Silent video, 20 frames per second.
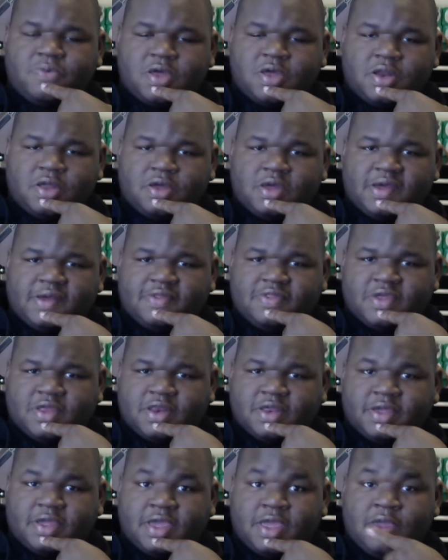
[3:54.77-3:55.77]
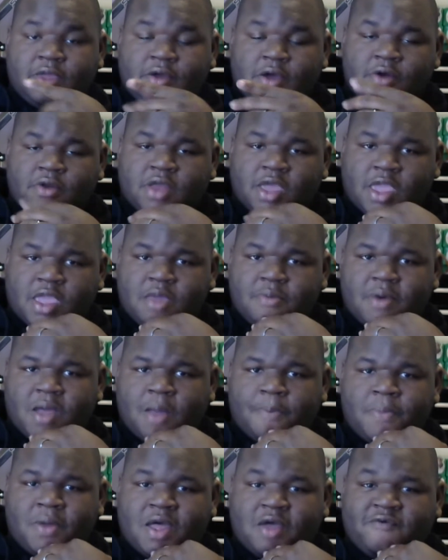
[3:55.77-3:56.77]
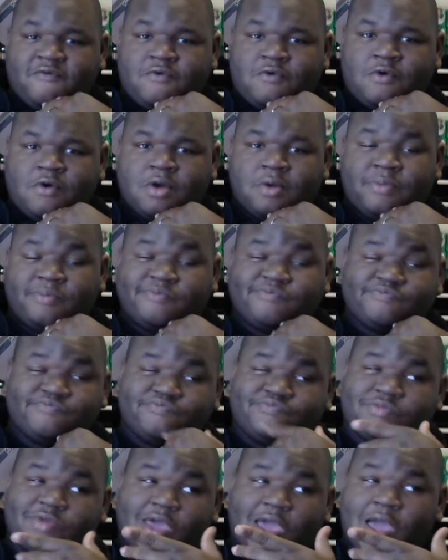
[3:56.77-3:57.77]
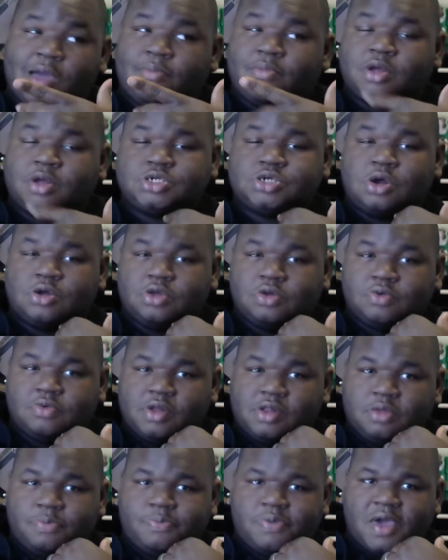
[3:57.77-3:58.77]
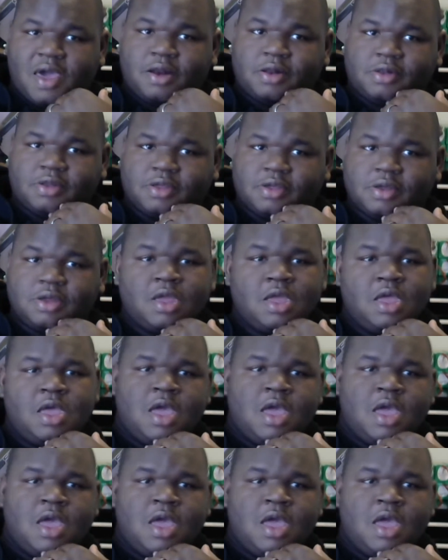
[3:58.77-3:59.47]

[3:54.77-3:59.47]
But then again, on an e-bike platform, how much are you really pedaling?